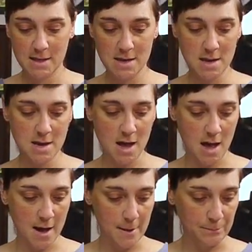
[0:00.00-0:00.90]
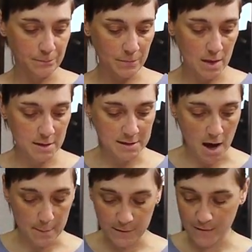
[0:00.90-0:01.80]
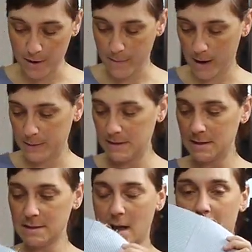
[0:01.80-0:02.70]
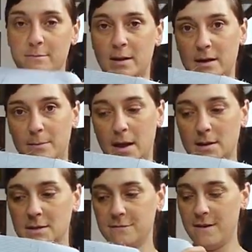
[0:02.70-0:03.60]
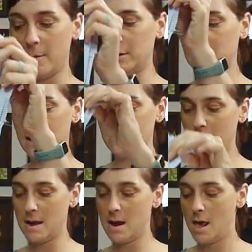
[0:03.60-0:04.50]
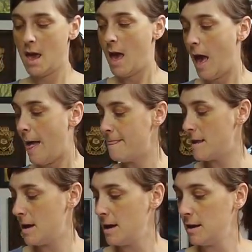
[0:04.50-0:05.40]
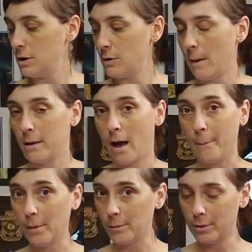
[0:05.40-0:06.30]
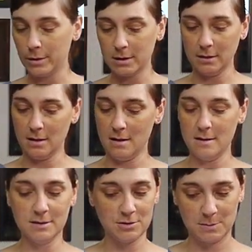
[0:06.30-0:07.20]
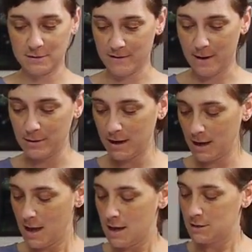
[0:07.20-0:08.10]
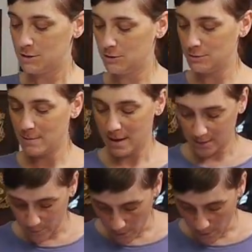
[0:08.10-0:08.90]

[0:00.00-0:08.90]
the top, the front and back pieces out of my panels of fabric that I've made, and then grab a couple more long strips of fabric to make the